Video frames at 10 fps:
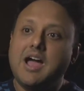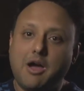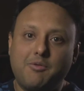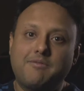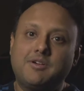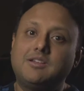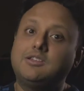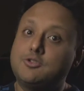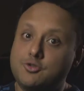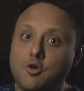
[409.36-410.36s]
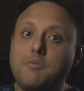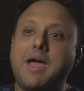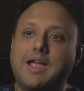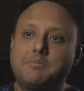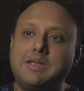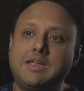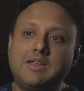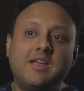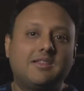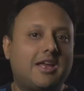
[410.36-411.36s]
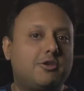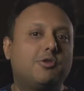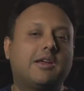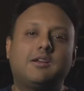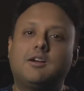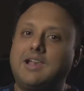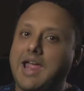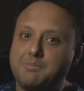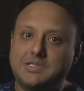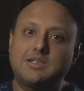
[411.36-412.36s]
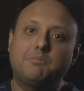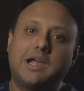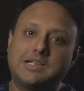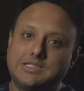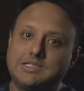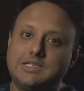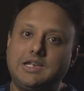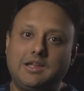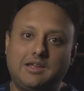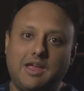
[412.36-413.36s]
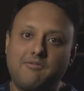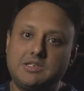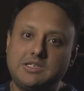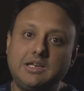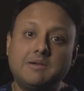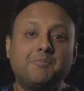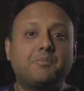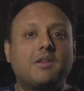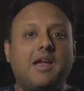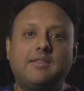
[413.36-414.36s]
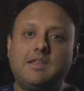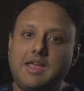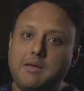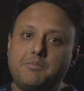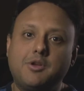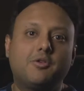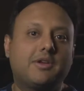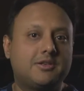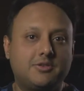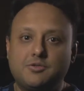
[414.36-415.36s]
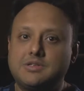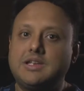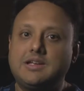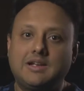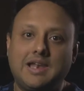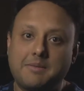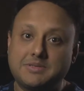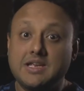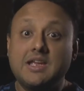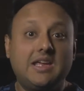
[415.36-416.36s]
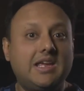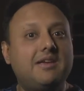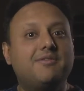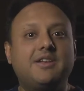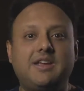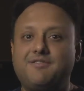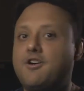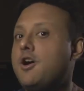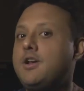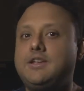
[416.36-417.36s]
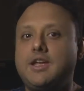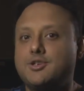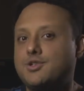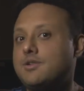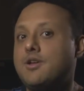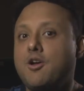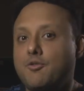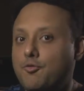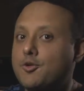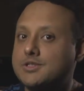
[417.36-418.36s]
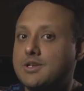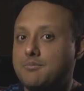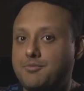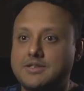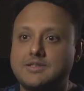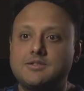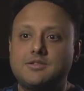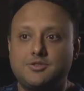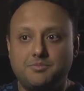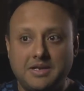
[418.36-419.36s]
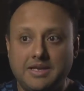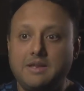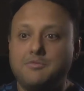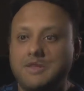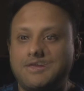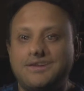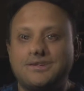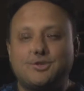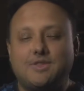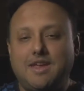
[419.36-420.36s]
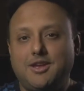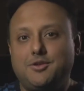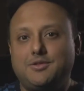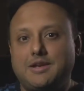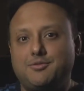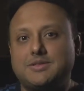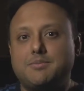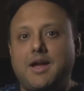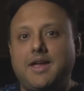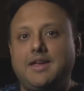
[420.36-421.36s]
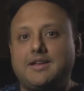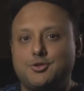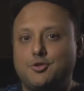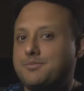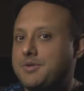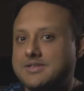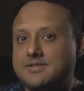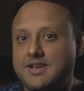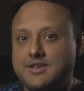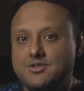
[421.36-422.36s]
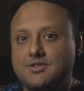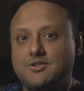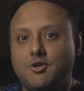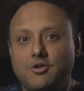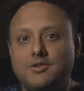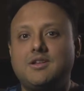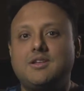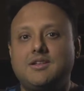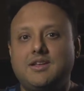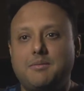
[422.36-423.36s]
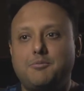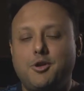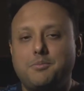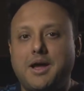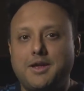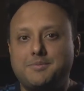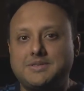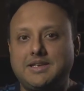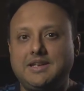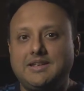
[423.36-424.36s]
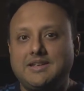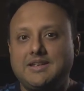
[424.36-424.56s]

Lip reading: However, the drawback being that you can collapse the blastocoelic cavity and the embryo can totally collapse even if herniation was present to begin with. So thank you. That was my short presentation on embryo biopsy,